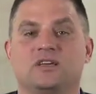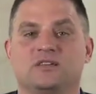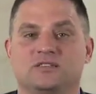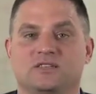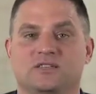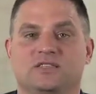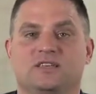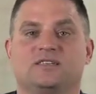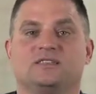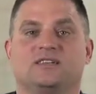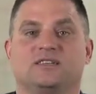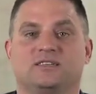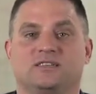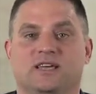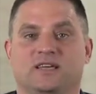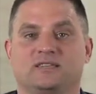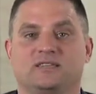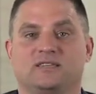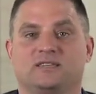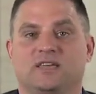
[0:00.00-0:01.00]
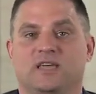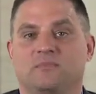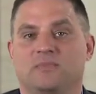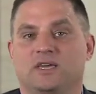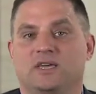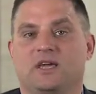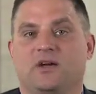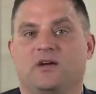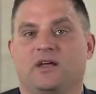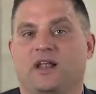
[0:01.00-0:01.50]
so these successes can
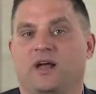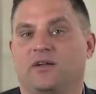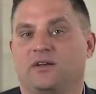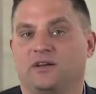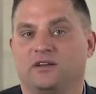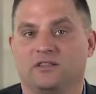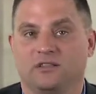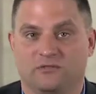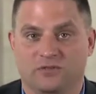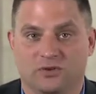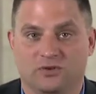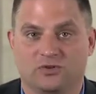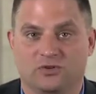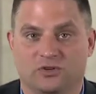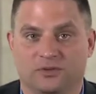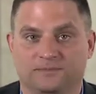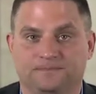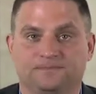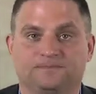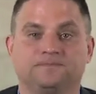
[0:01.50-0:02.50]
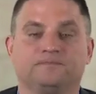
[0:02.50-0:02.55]
be carried out into the future.